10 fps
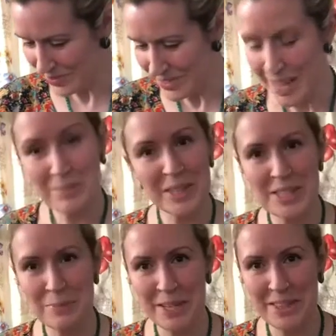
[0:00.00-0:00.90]
I'm going to
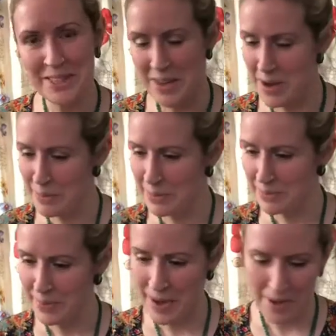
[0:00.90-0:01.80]
speed this up.
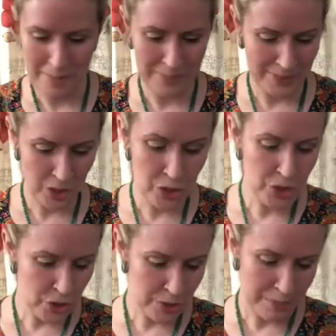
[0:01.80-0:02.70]
You
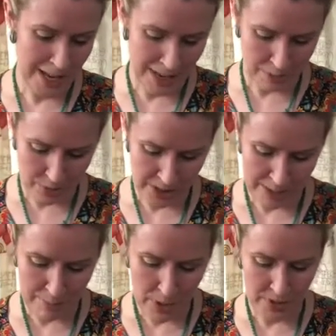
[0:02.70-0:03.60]
should be able to
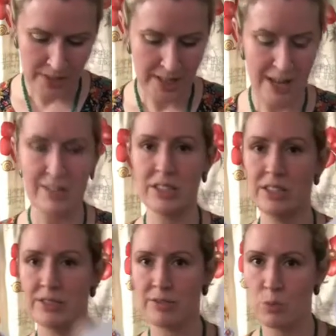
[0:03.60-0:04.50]
get most of the
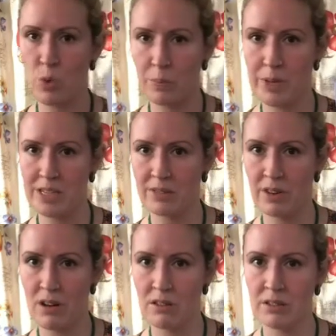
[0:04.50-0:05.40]
characters from one piece of
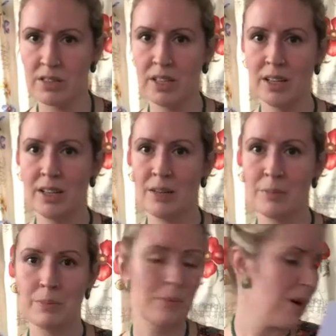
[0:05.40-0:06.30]
card.
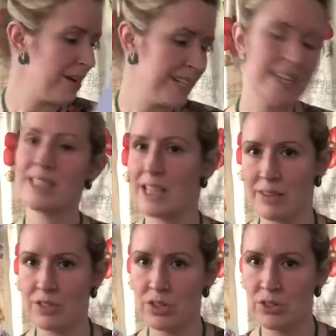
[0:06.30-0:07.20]
I tend to
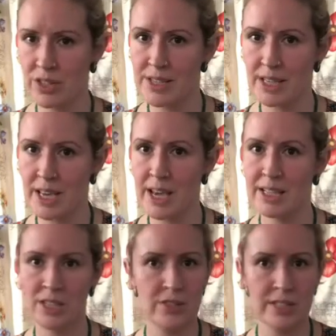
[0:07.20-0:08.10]
have two just in
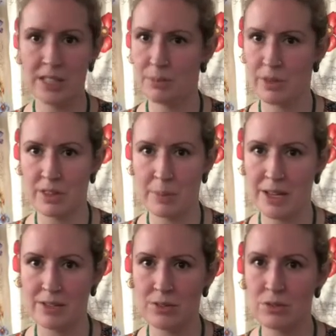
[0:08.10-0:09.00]
case you slip with the
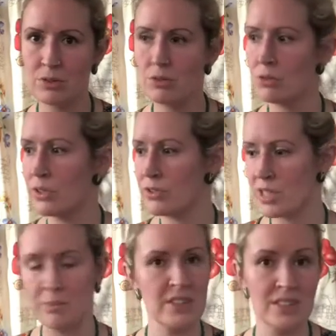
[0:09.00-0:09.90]
pencil, or you
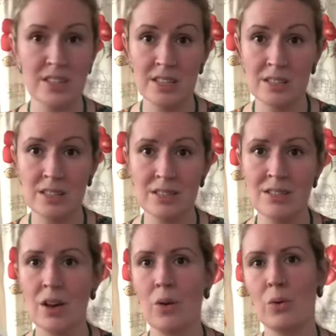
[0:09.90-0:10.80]
slip with the scissors,
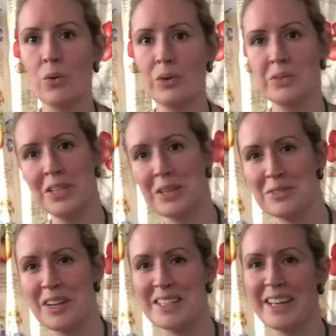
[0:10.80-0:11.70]
or you
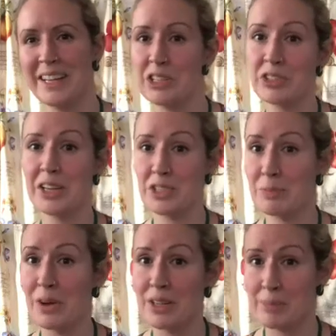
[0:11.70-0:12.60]
decorate it and you change your
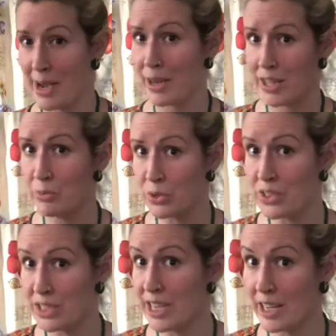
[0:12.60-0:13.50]
mind about how you want
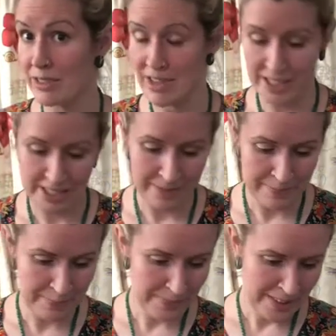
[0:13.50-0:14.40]
to decorate
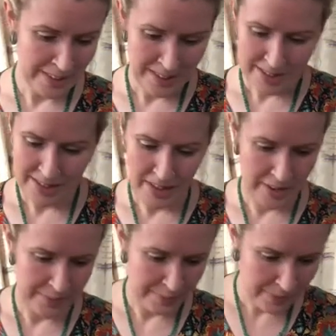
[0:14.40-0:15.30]
it. So,
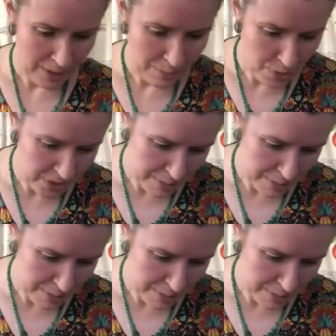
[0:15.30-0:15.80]
body